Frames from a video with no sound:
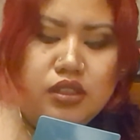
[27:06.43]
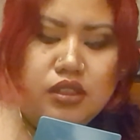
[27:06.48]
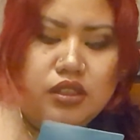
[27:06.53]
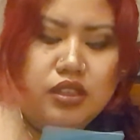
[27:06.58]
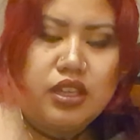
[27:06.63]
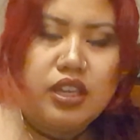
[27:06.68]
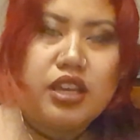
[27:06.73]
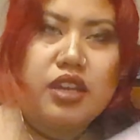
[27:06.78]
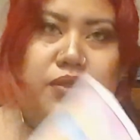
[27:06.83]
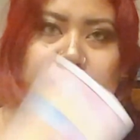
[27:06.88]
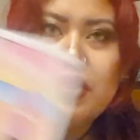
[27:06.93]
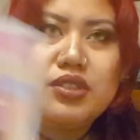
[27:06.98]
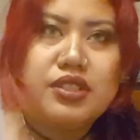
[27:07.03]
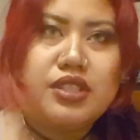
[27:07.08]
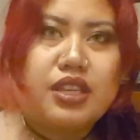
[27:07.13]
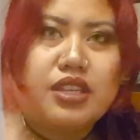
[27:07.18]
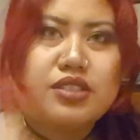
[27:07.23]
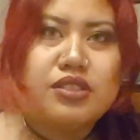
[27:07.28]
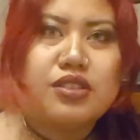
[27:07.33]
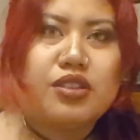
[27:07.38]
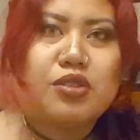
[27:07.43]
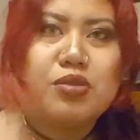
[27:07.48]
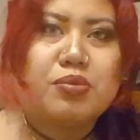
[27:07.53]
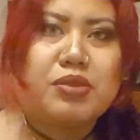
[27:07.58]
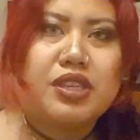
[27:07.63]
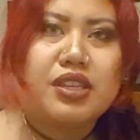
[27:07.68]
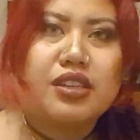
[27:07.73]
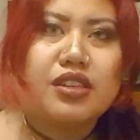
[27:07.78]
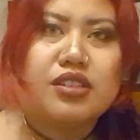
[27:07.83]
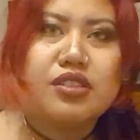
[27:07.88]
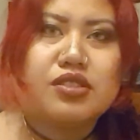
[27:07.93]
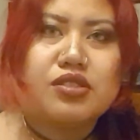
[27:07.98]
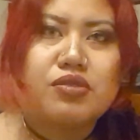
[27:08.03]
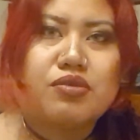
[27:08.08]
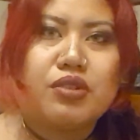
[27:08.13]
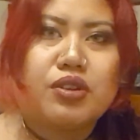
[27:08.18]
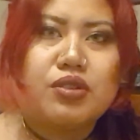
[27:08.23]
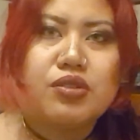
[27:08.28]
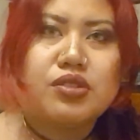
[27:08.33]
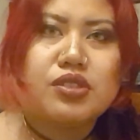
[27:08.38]
Yeah, I would say so because
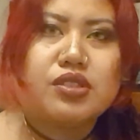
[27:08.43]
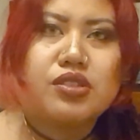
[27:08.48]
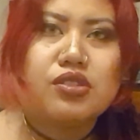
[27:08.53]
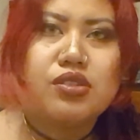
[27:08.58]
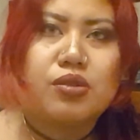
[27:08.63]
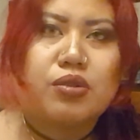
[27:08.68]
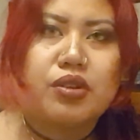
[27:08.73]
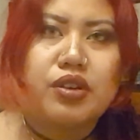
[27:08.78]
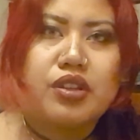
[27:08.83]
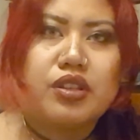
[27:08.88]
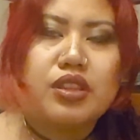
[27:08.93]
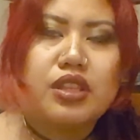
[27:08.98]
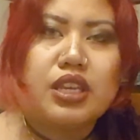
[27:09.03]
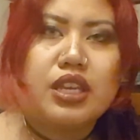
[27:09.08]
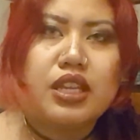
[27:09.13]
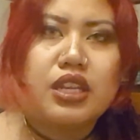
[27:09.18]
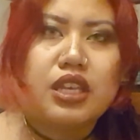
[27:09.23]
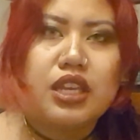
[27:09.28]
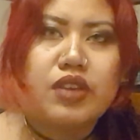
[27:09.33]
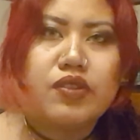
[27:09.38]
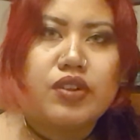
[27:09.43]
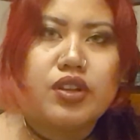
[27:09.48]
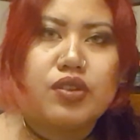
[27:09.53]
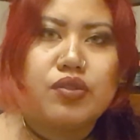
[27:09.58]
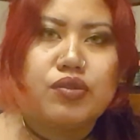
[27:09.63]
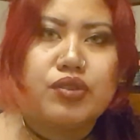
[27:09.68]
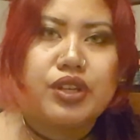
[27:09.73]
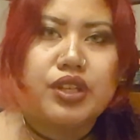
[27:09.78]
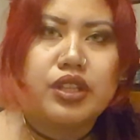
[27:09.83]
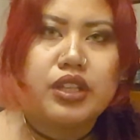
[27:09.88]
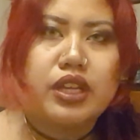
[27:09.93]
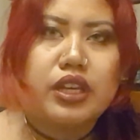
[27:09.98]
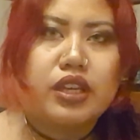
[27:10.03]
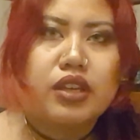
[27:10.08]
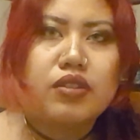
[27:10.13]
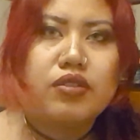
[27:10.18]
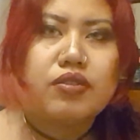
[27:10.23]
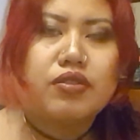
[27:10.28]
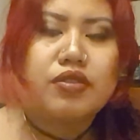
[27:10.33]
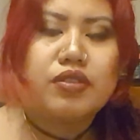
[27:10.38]
Rose and Dorothy, and even in real
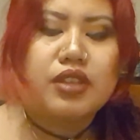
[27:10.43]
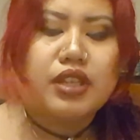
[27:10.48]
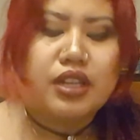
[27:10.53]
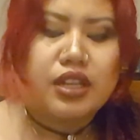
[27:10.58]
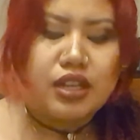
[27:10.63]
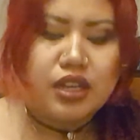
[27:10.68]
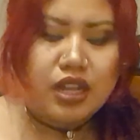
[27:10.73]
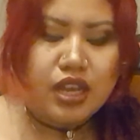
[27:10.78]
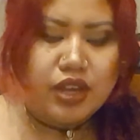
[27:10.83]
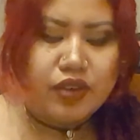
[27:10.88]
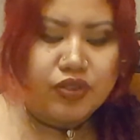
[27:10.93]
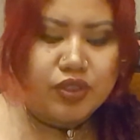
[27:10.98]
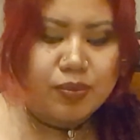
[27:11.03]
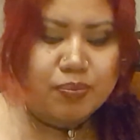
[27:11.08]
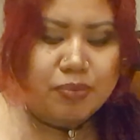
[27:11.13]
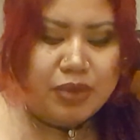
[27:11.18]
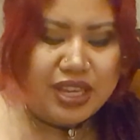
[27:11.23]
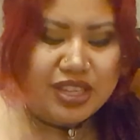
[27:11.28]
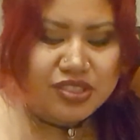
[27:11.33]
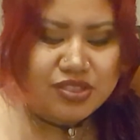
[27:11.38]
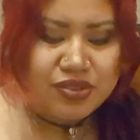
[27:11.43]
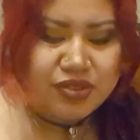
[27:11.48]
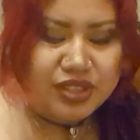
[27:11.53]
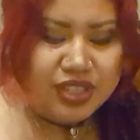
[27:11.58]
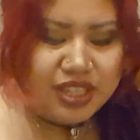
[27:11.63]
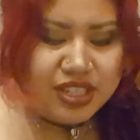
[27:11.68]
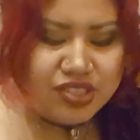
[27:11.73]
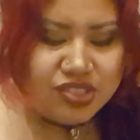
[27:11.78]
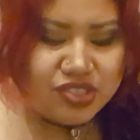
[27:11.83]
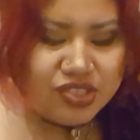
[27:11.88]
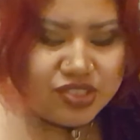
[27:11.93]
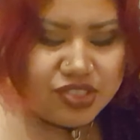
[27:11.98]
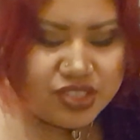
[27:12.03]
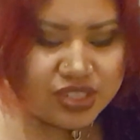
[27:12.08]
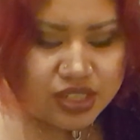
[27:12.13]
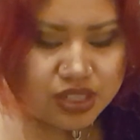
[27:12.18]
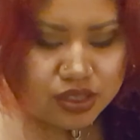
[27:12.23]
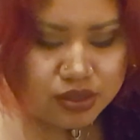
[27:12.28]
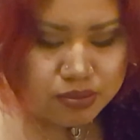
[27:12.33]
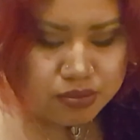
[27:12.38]
life, they didn't have the best
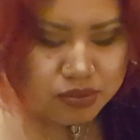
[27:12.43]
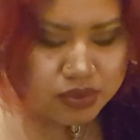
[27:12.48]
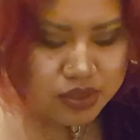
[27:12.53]
relationship.